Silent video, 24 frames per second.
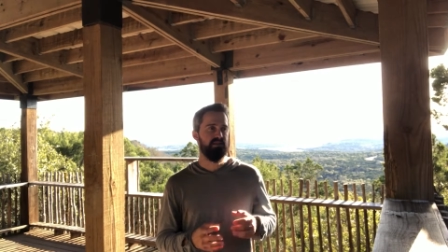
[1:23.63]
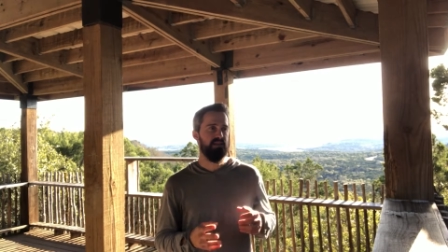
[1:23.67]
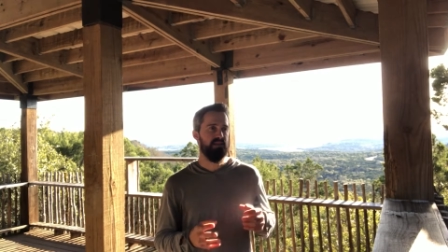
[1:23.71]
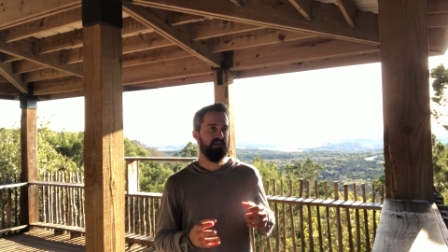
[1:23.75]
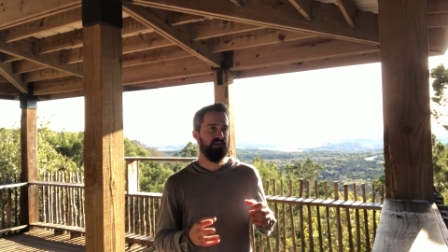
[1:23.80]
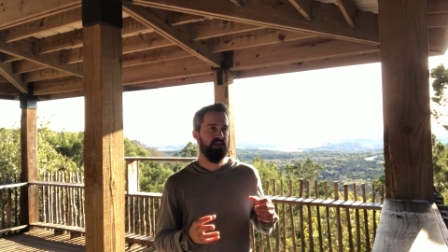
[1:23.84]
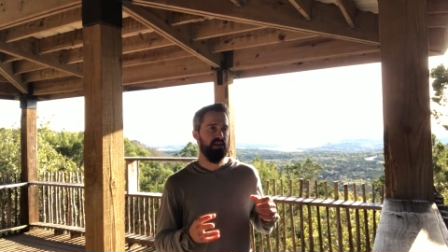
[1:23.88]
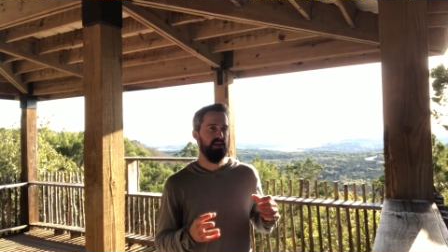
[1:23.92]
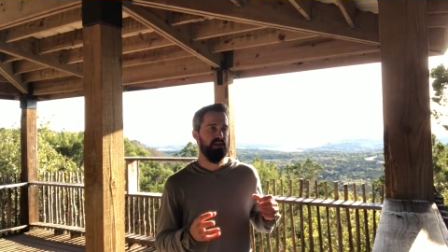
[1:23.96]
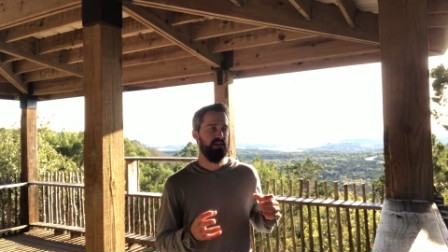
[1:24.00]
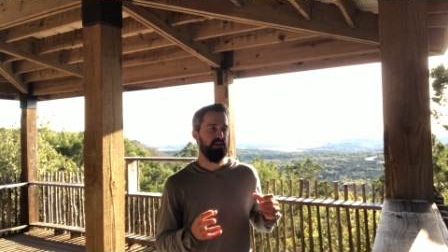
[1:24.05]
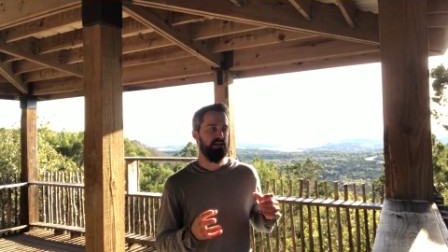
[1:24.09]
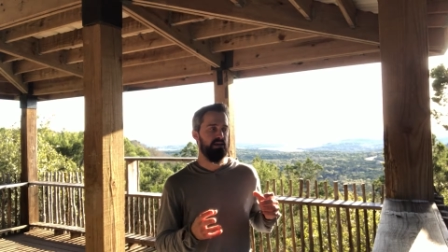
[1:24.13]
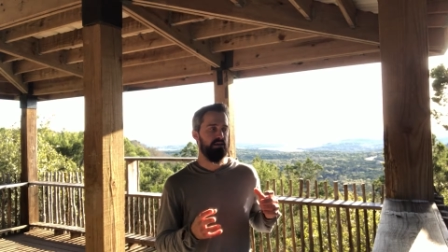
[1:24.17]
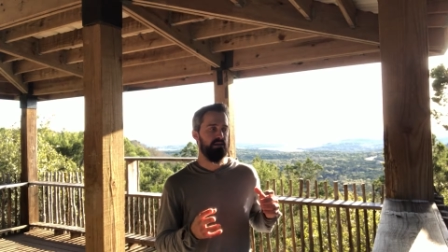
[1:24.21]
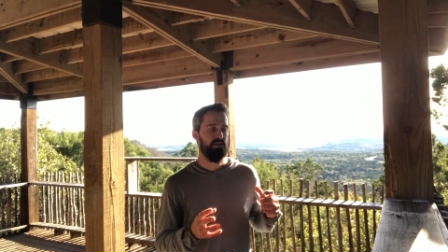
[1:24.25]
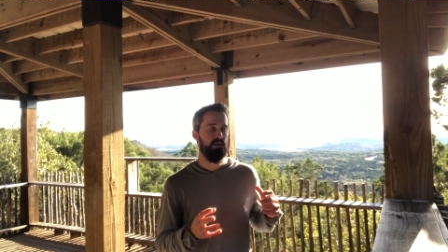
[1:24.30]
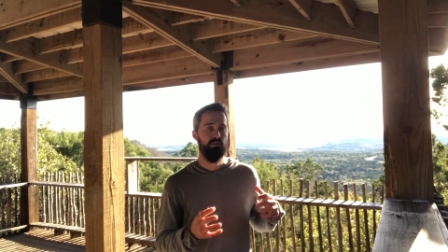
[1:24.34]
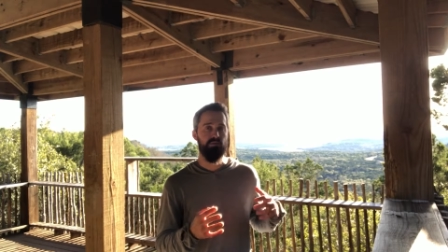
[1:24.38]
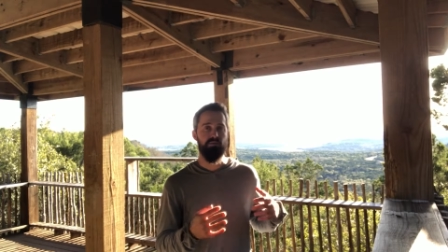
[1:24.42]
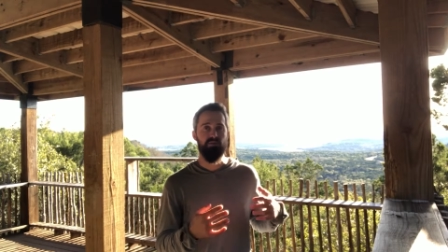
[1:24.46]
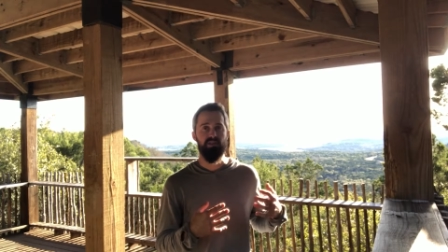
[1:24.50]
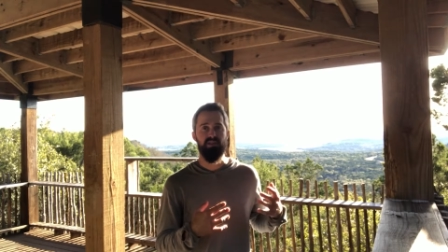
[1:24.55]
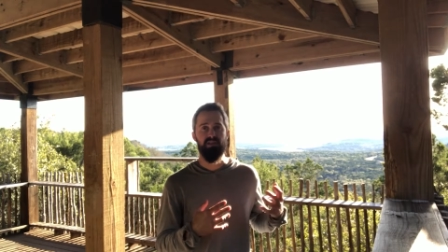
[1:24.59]
that they
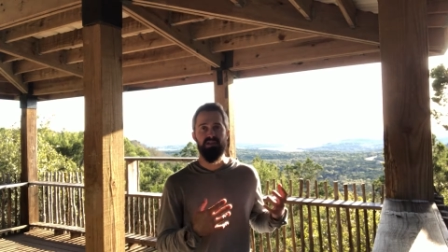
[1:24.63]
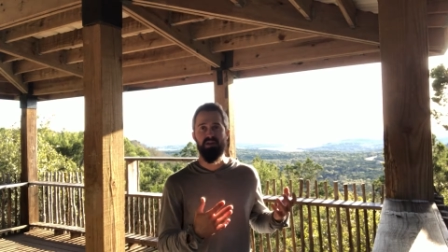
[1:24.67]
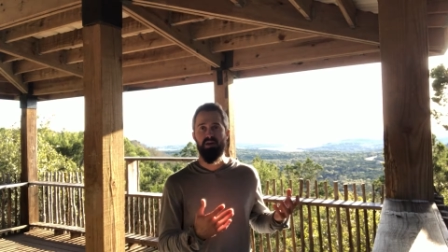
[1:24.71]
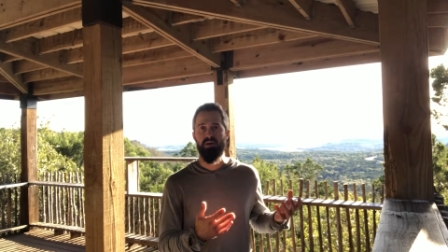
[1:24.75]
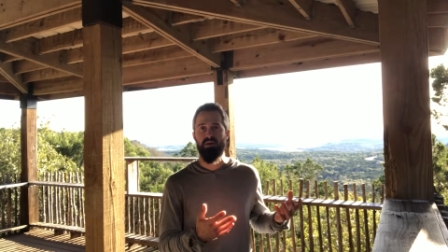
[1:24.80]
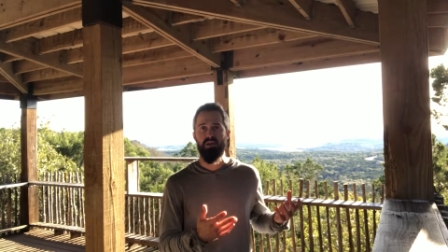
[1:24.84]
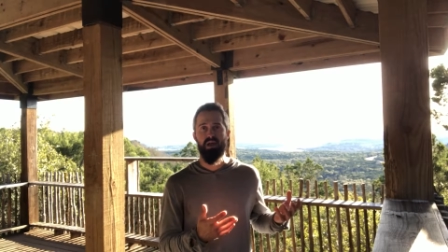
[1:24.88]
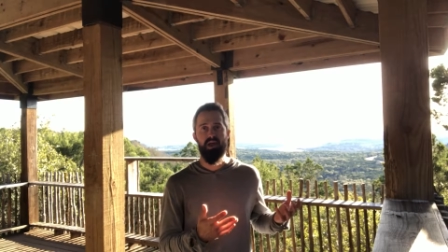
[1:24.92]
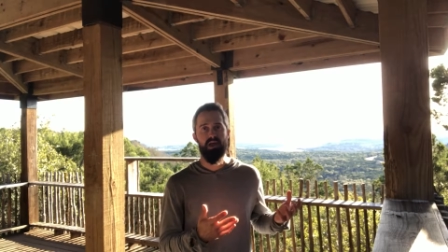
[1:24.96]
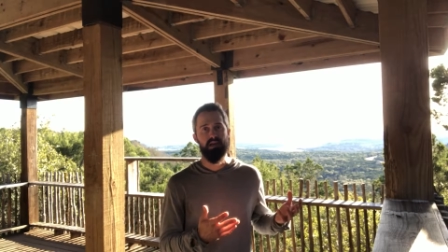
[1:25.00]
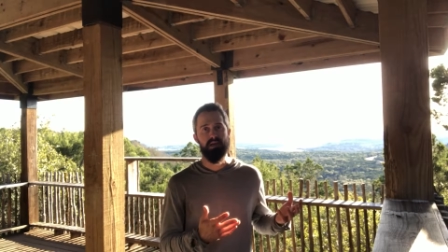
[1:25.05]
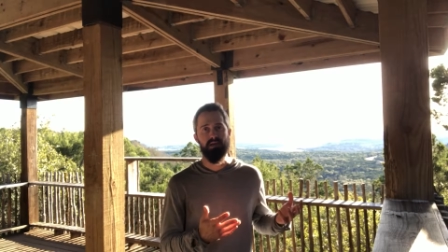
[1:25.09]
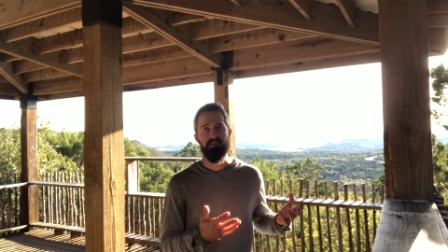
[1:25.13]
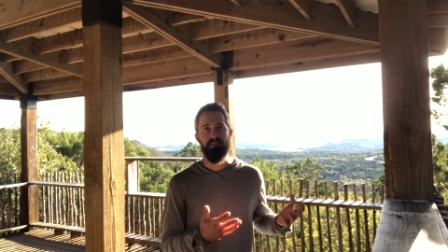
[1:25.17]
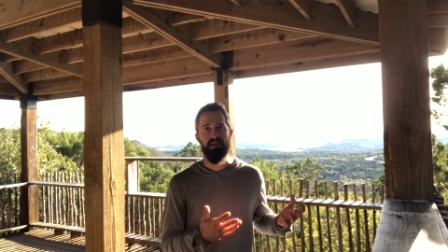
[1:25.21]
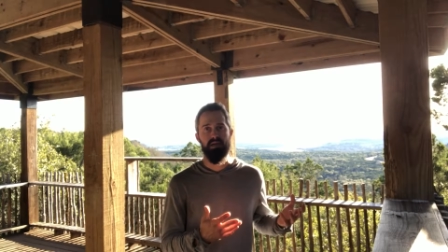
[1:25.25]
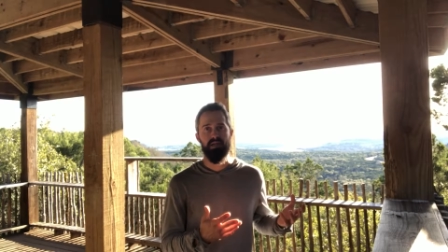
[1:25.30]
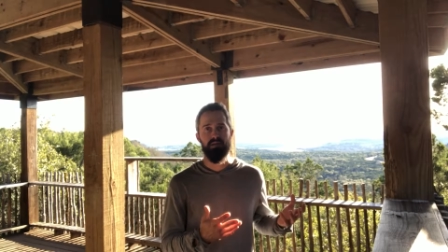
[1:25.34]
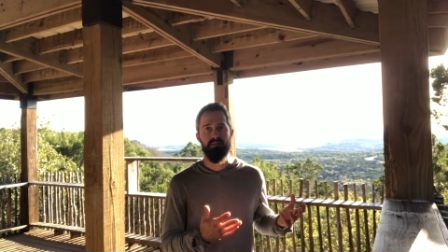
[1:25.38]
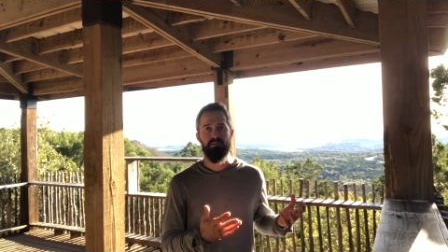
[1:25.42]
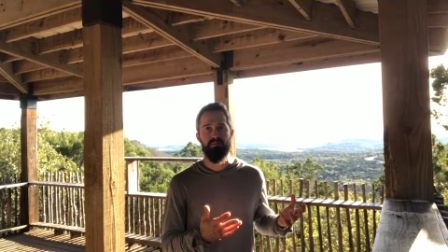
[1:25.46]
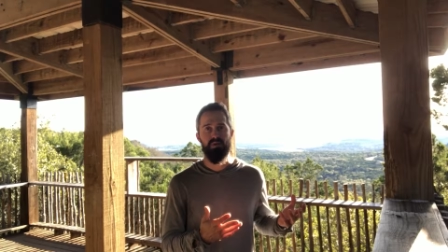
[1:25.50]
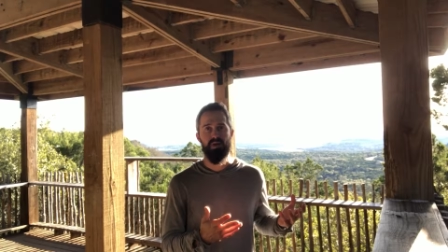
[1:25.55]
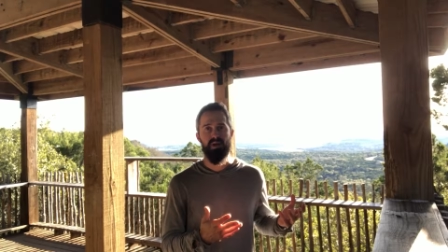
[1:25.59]
hopefully don't like
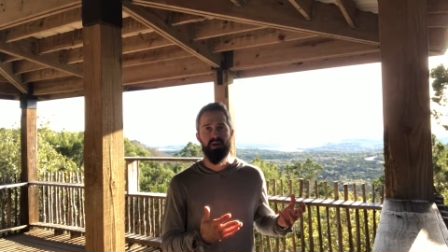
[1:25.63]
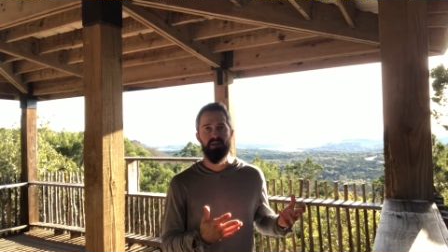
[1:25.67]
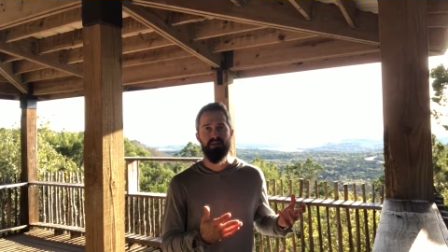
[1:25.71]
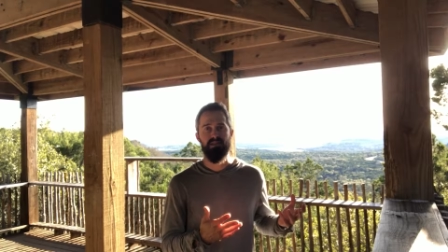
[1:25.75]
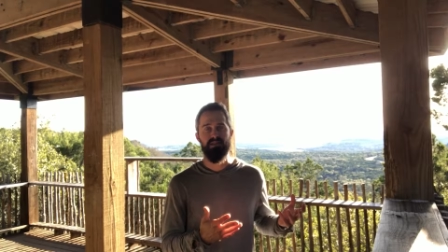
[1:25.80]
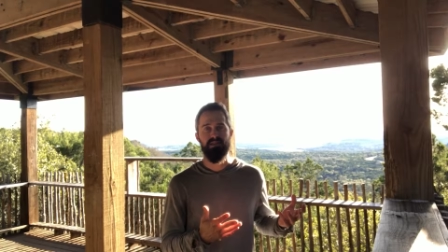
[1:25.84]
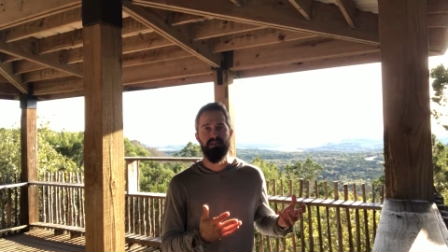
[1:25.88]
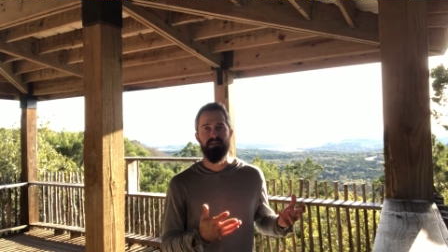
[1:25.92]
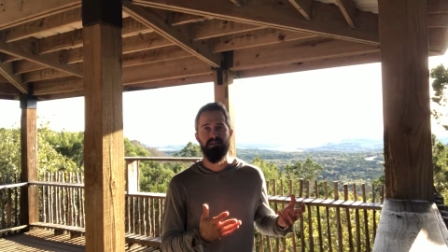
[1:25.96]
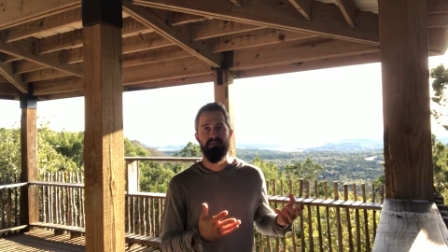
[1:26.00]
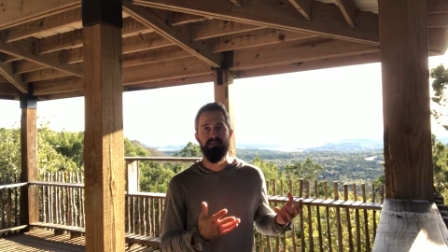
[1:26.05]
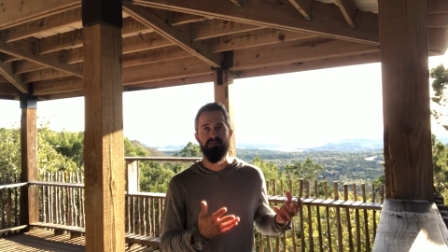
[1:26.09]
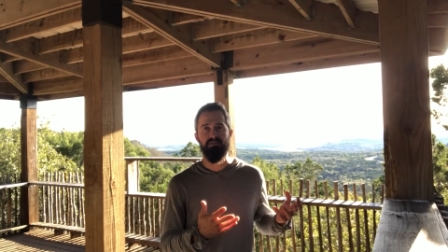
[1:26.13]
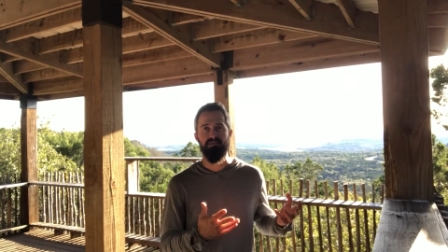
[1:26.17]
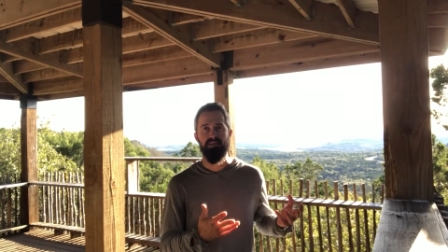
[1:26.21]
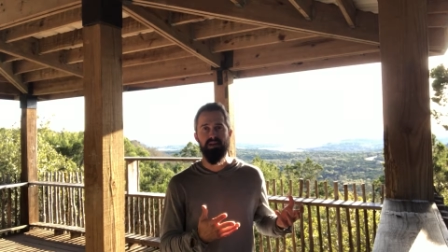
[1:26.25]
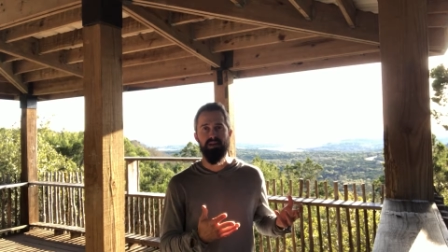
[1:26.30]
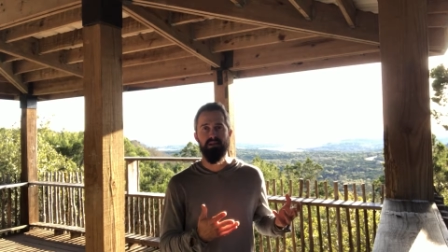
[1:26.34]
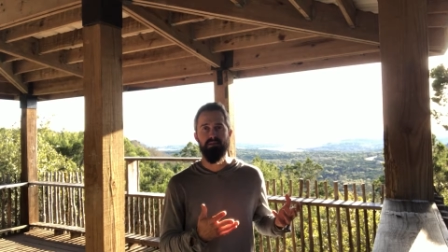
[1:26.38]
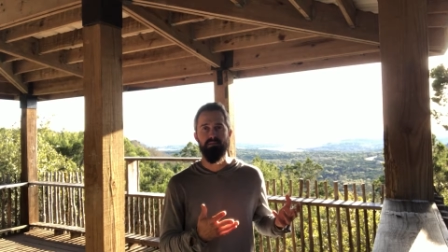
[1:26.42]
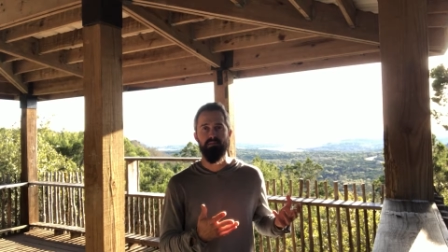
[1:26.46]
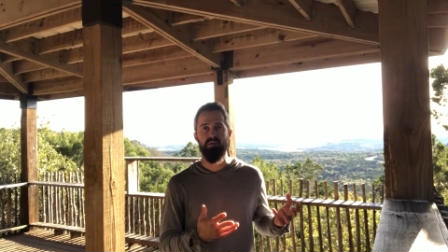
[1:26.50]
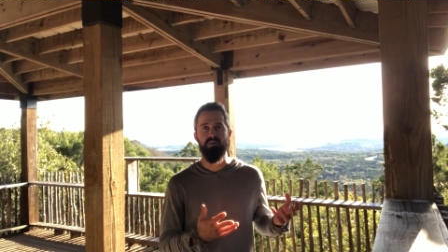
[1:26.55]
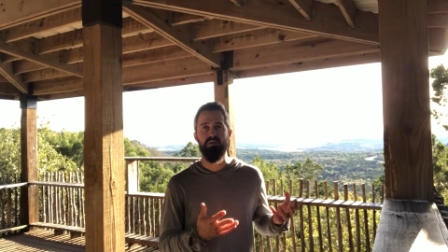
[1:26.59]
about the products that are
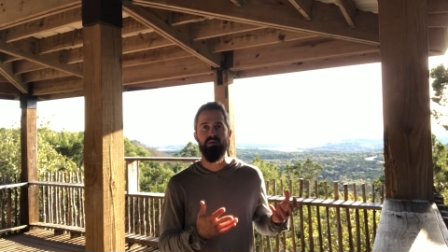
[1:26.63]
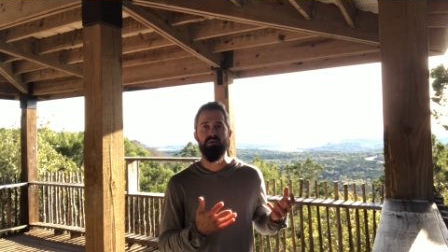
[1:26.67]
available,